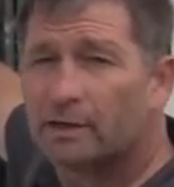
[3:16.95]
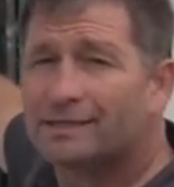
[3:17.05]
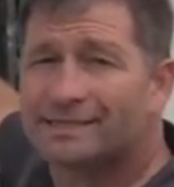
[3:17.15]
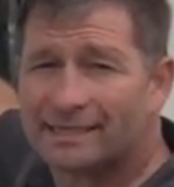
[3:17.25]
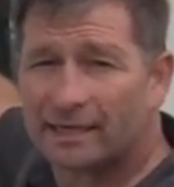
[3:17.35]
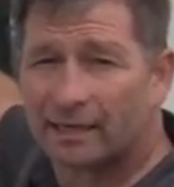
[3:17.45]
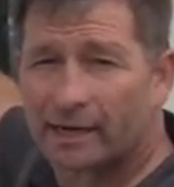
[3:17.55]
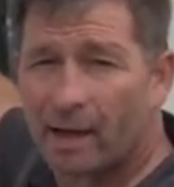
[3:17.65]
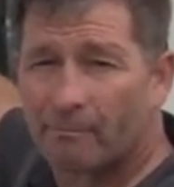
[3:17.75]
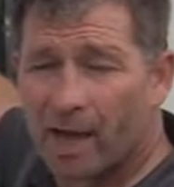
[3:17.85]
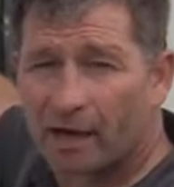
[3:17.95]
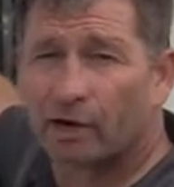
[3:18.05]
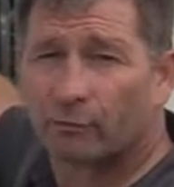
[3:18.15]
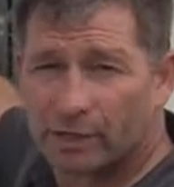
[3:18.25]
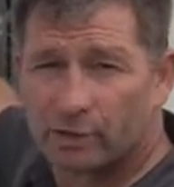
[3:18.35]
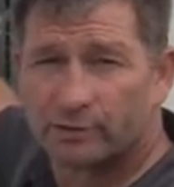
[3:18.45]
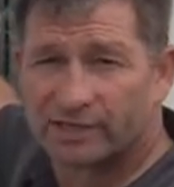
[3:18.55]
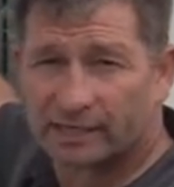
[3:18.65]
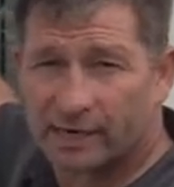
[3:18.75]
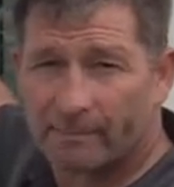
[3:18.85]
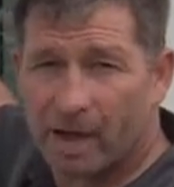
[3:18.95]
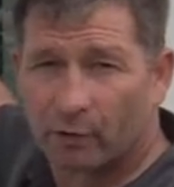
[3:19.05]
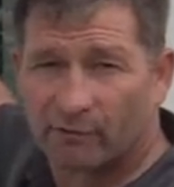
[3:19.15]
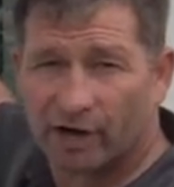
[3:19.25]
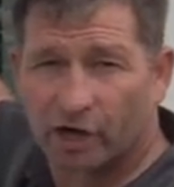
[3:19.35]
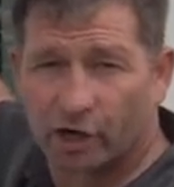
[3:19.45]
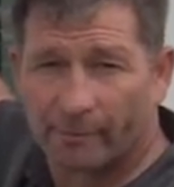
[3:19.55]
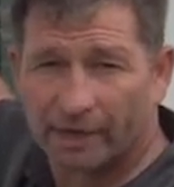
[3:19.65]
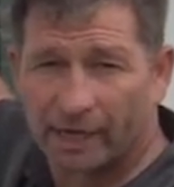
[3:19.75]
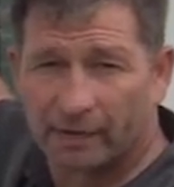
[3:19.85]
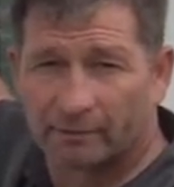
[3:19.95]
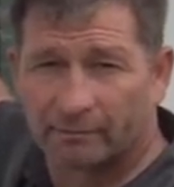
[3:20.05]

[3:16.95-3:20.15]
sealing up better, reducing the amount of air coming in.